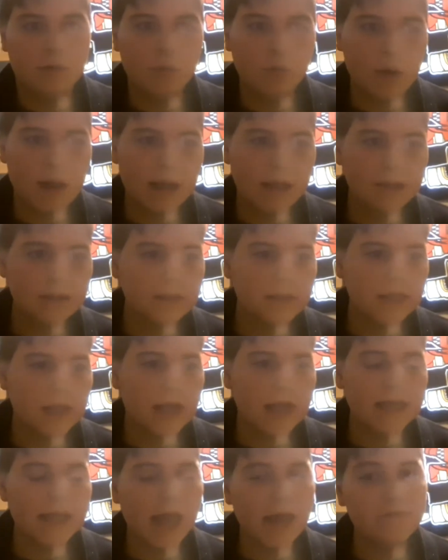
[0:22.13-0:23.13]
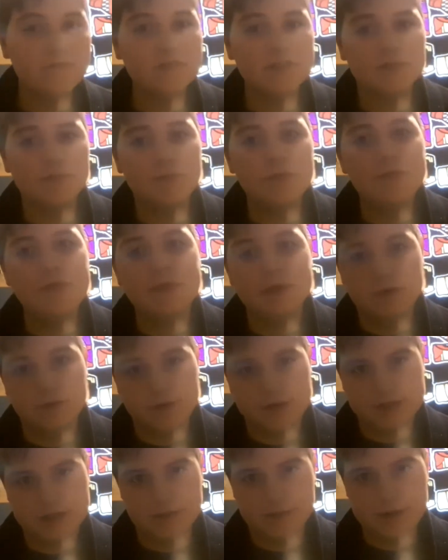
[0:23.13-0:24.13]
Well, I have some
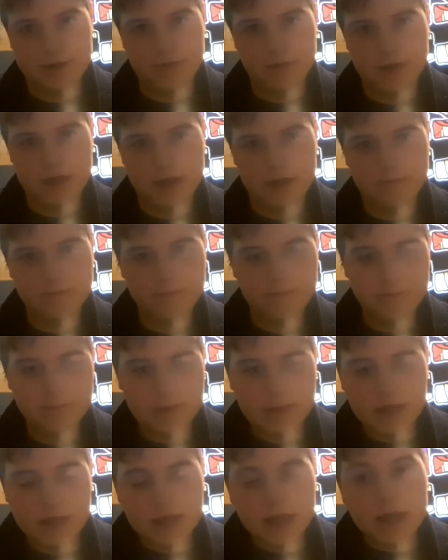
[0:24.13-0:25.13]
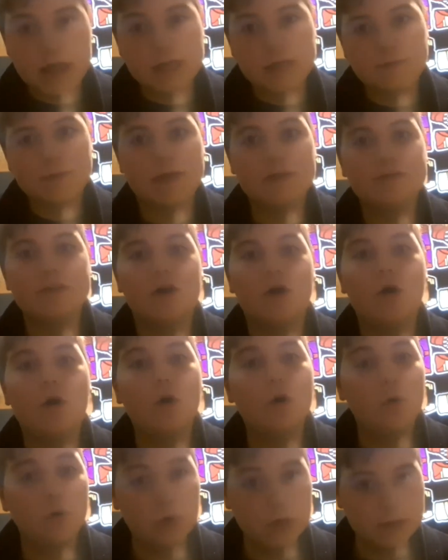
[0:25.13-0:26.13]
theories about that. And about the
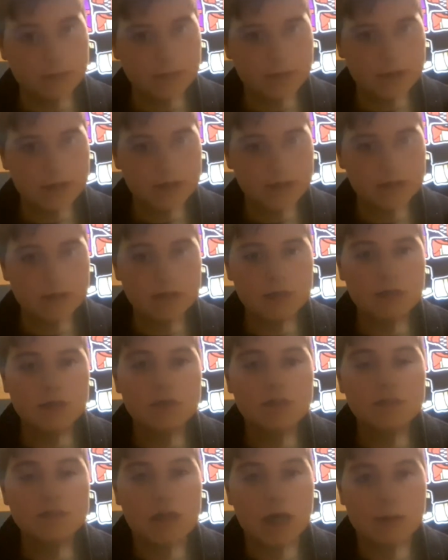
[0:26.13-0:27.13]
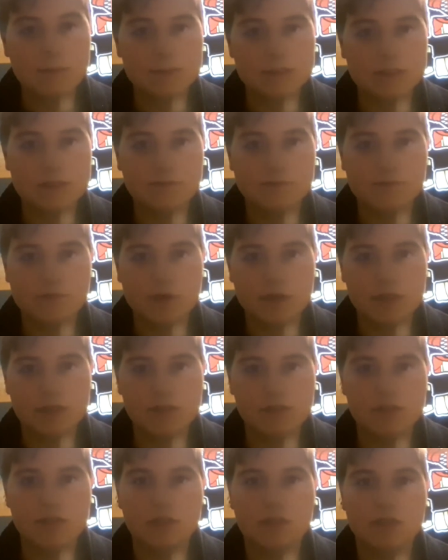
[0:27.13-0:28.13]
Hornby, Thomas and
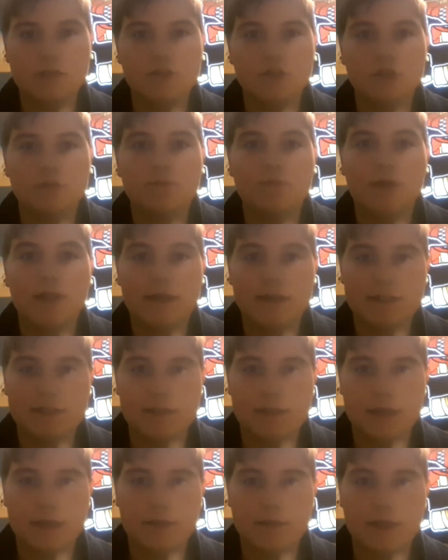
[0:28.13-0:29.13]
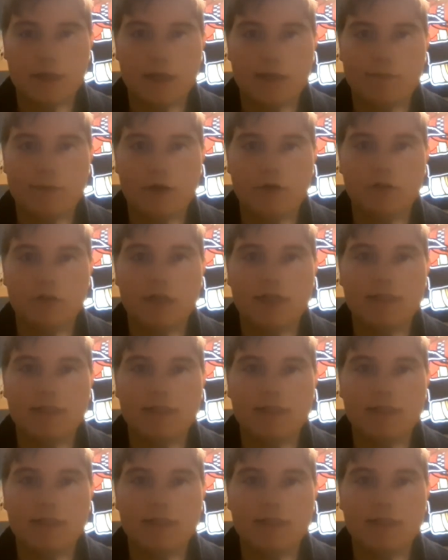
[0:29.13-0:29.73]
Friends electric playset that came out in